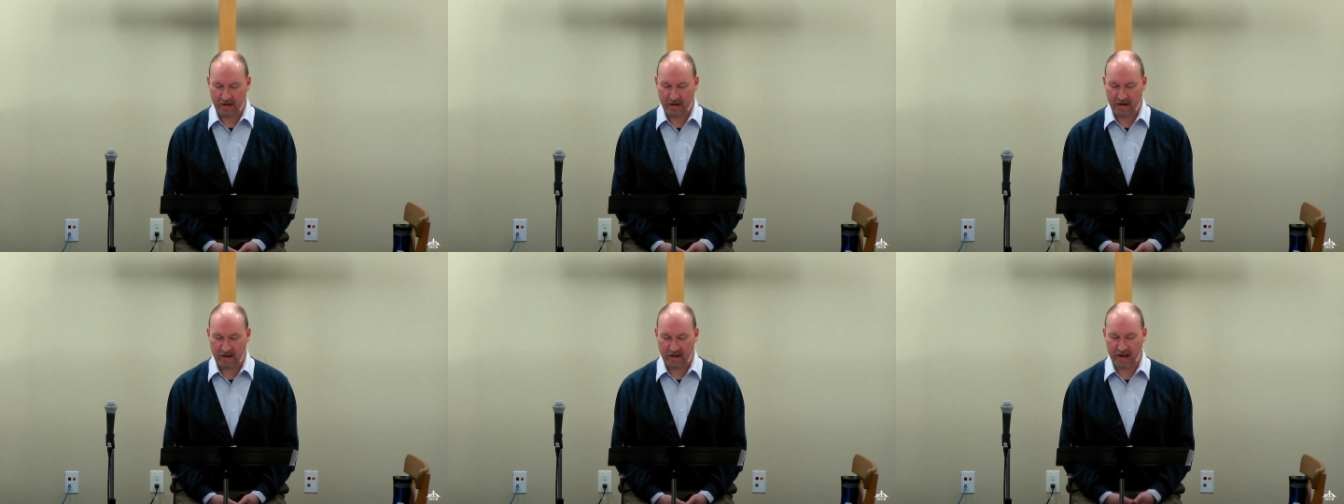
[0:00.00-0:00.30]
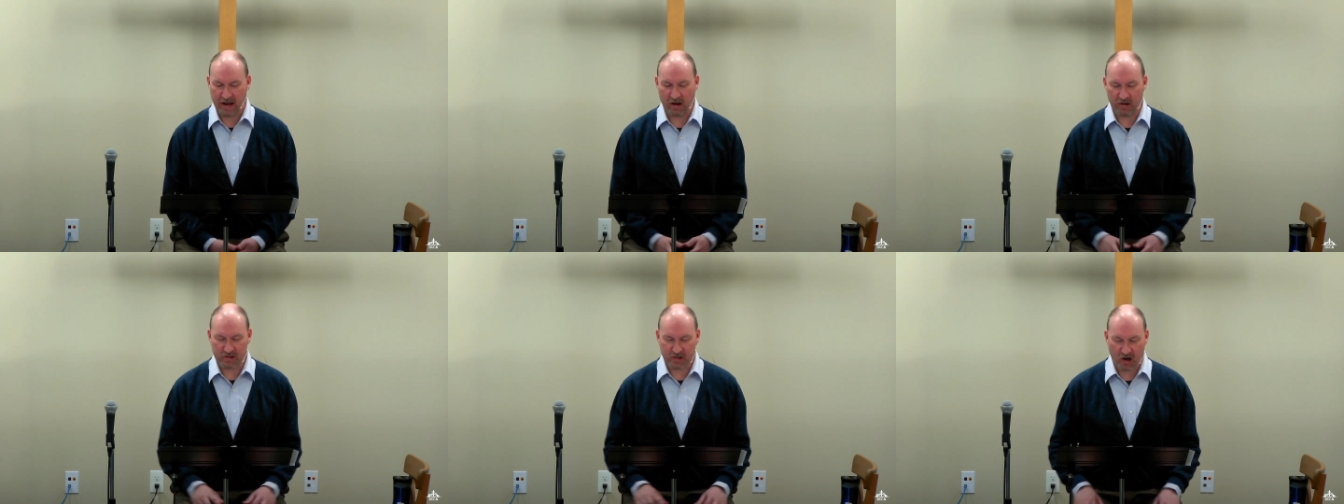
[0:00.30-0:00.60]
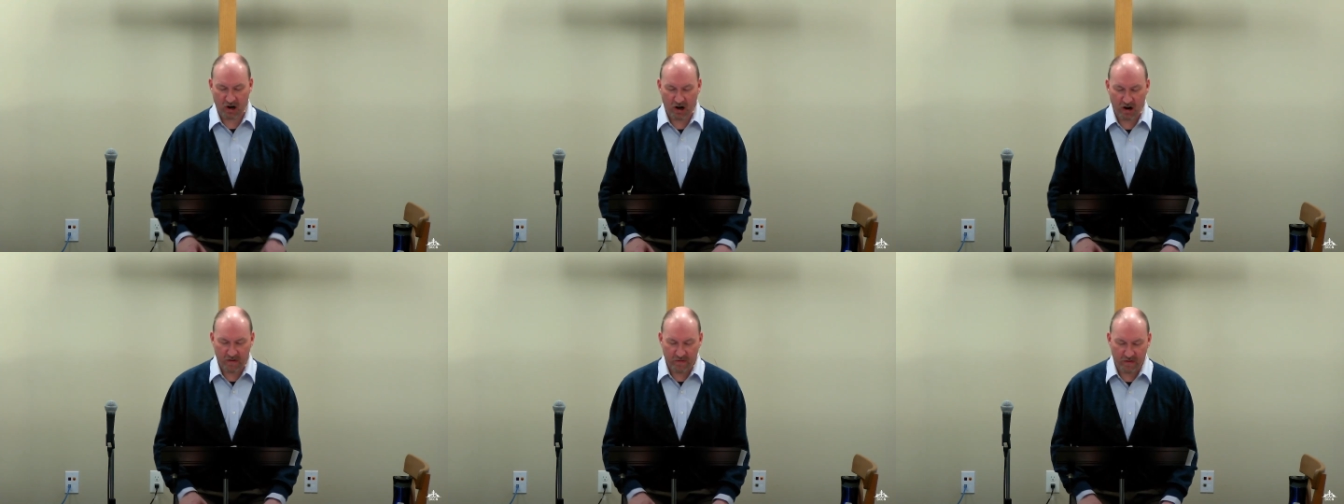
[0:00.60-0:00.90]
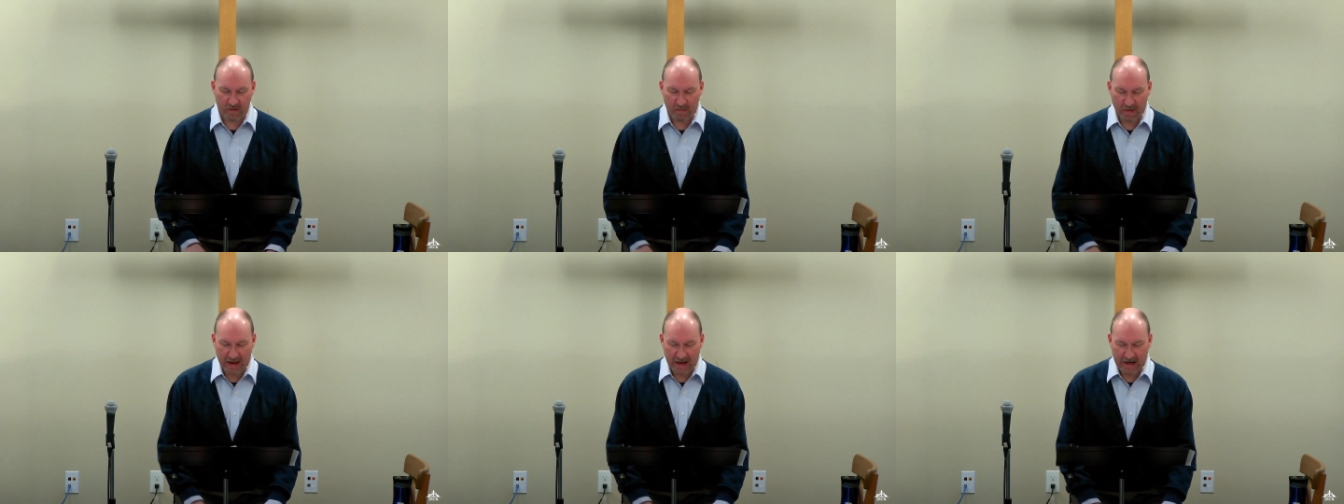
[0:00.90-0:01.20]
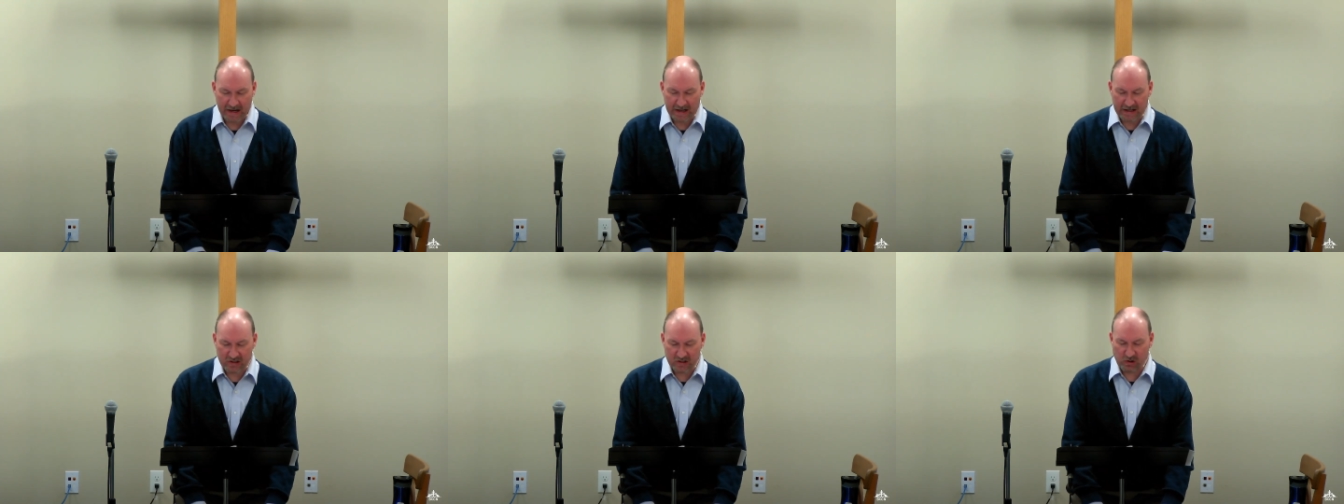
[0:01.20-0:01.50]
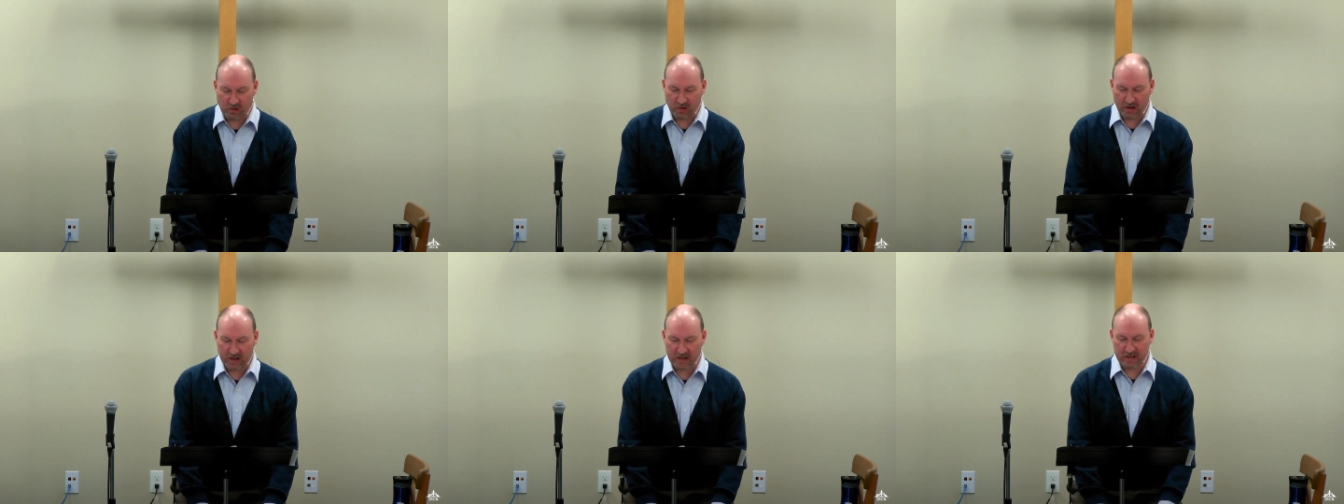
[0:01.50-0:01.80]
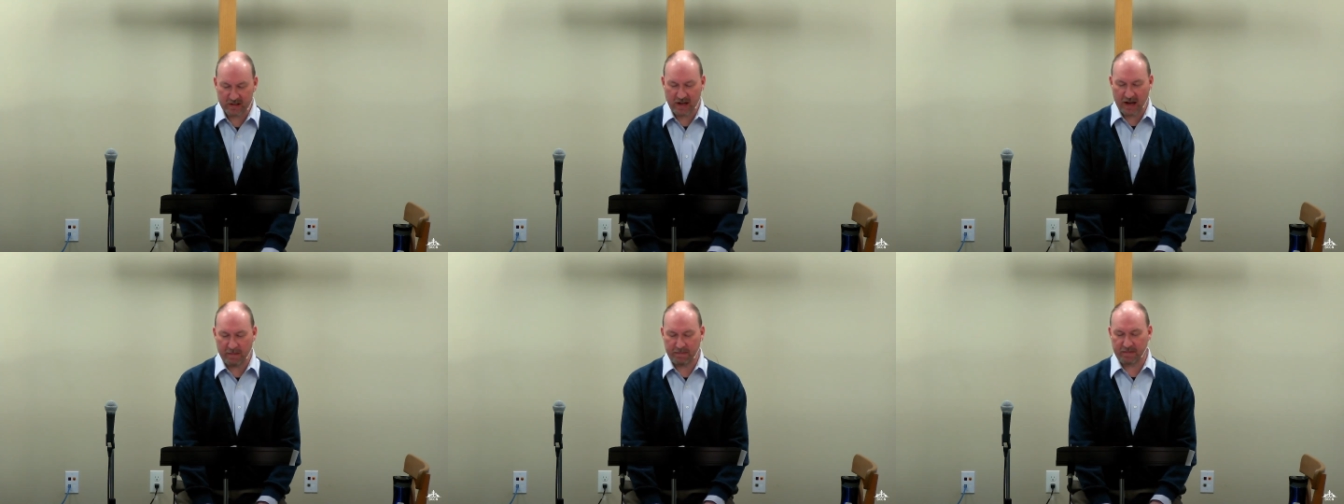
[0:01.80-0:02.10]
Now, it's hard for many to
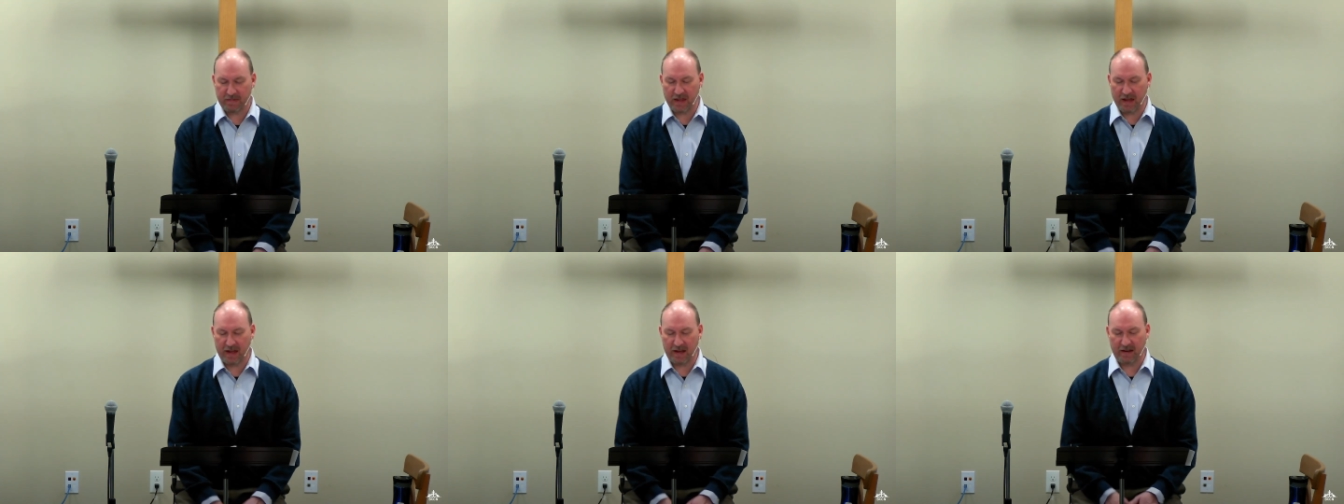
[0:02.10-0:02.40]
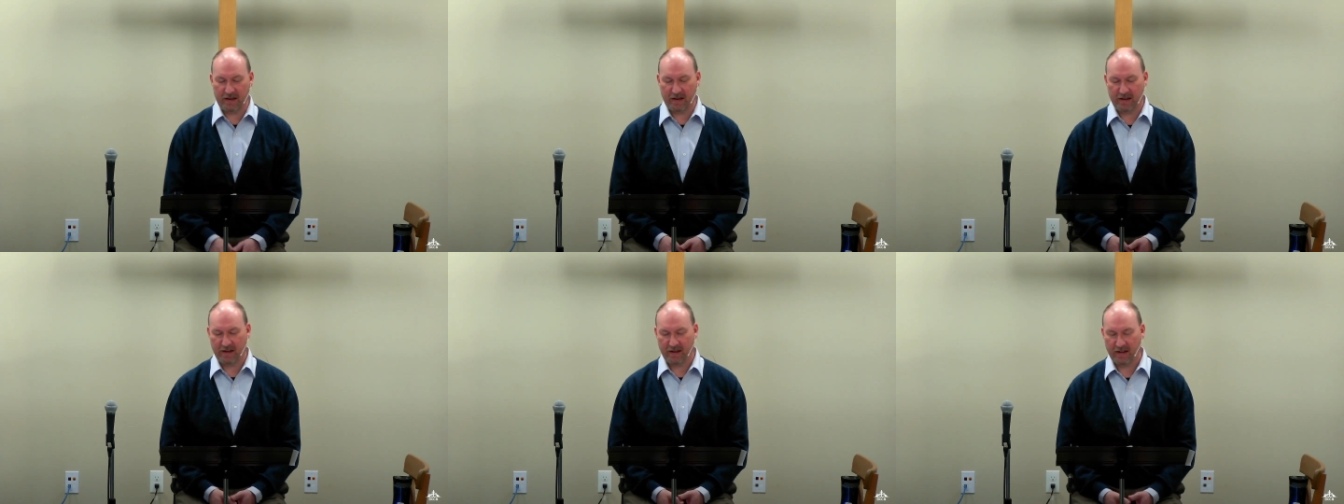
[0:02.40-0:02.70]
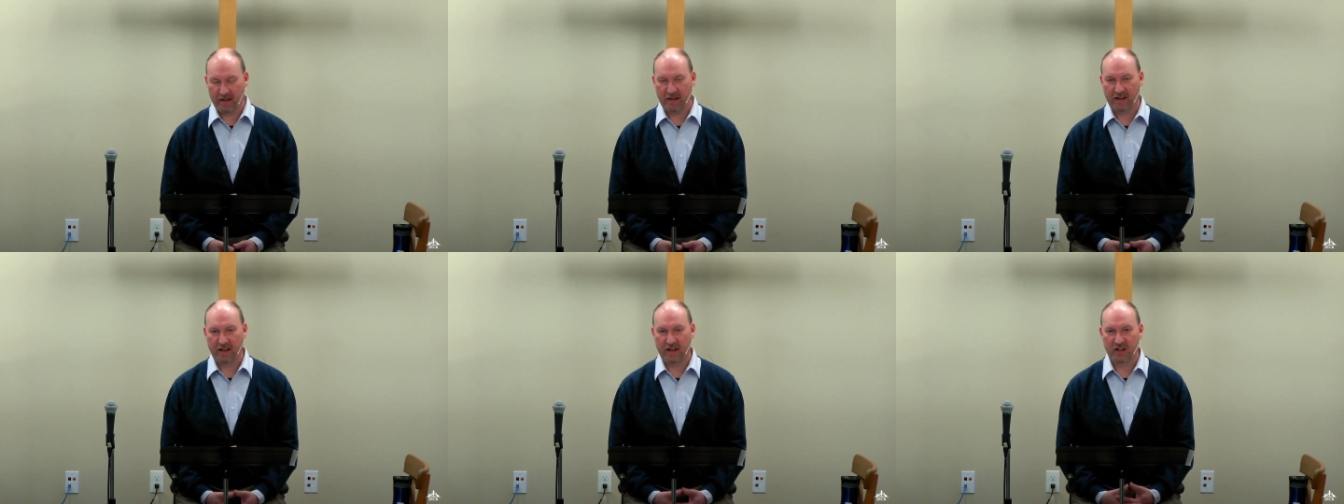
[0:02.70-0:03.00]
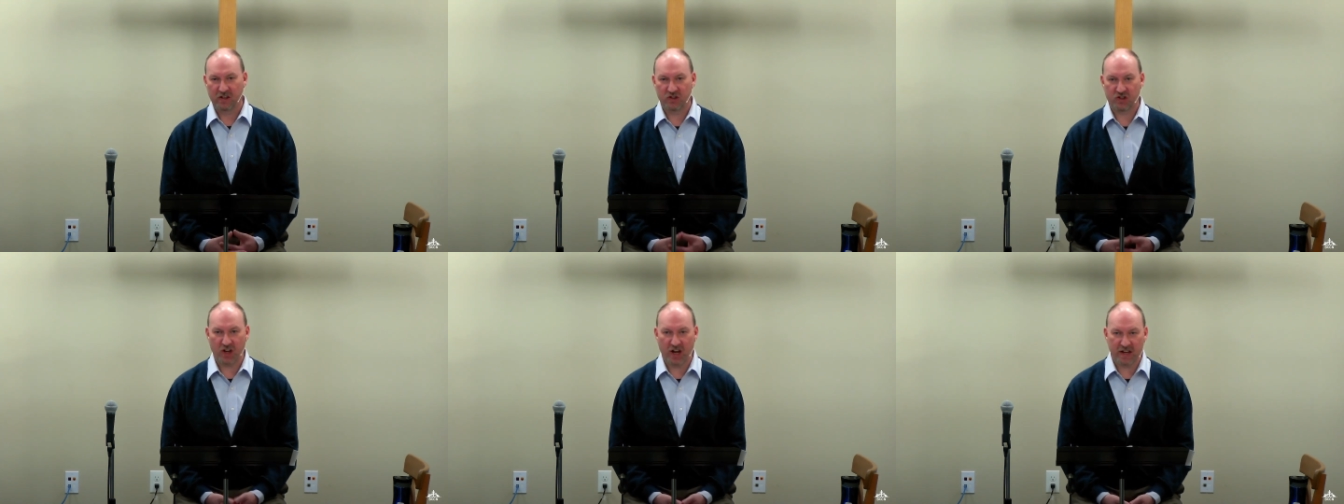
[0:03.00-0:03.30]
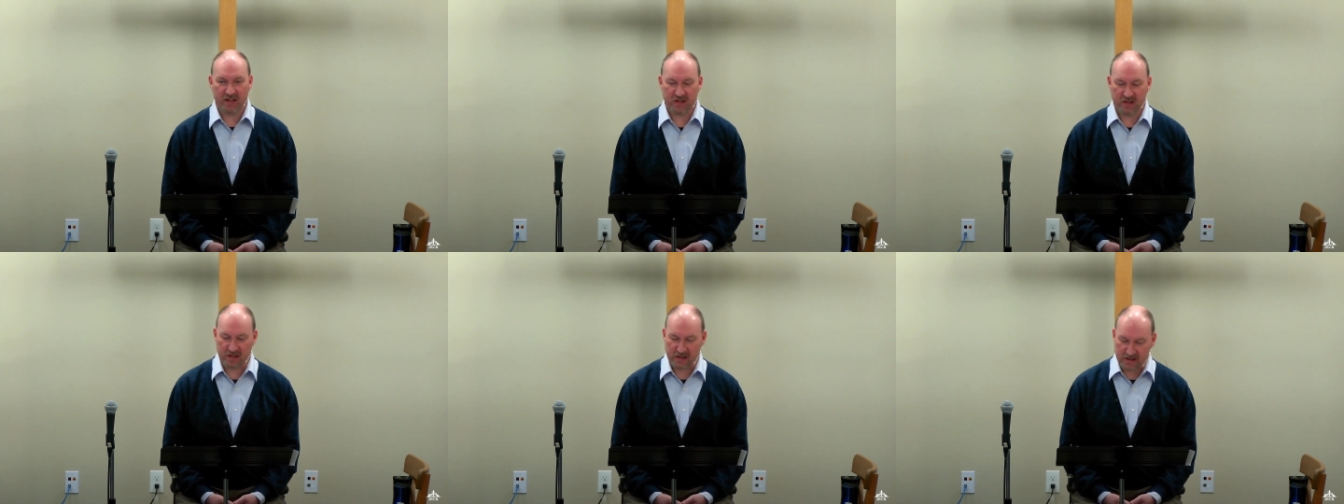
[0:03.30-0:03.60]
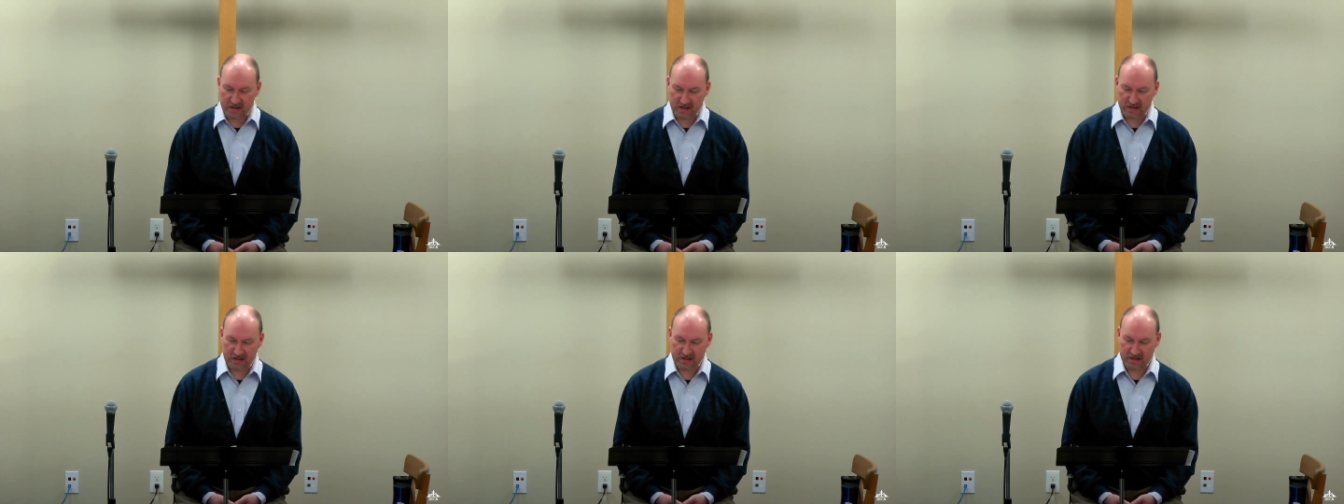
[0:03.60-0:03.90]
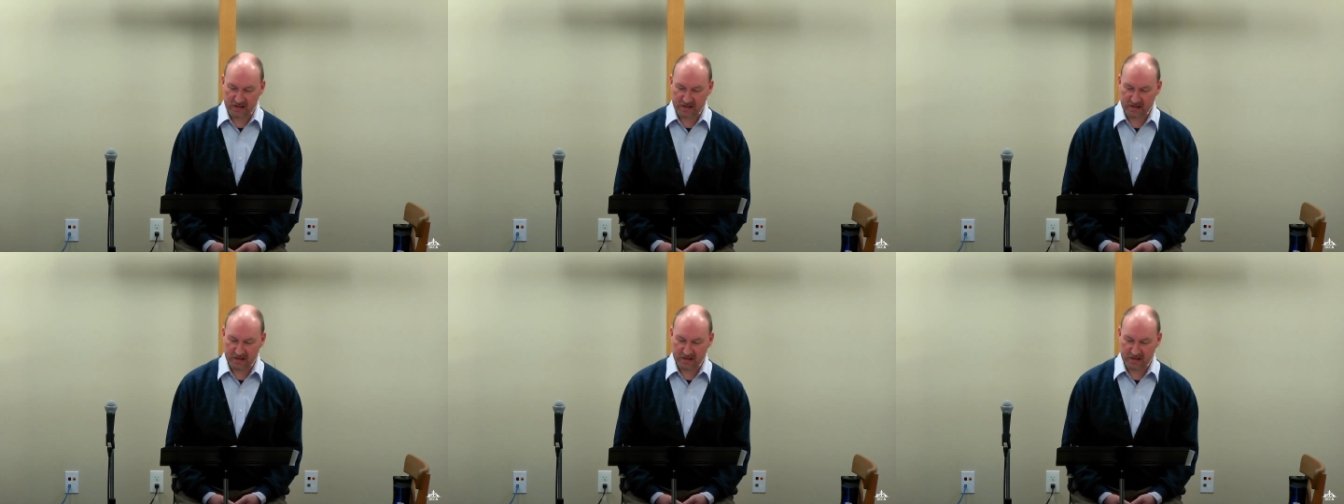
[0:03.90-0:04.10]
accept that justice